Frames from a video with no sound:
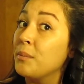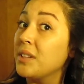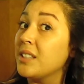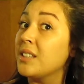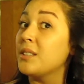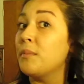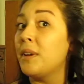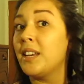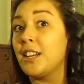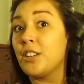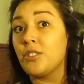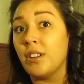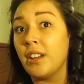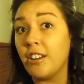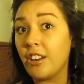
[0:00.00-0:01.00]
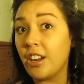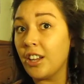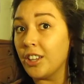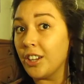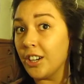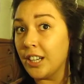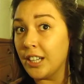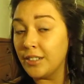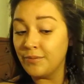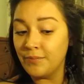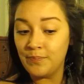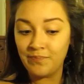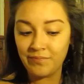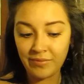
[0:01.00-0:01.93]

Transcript: this is my natural hair color, and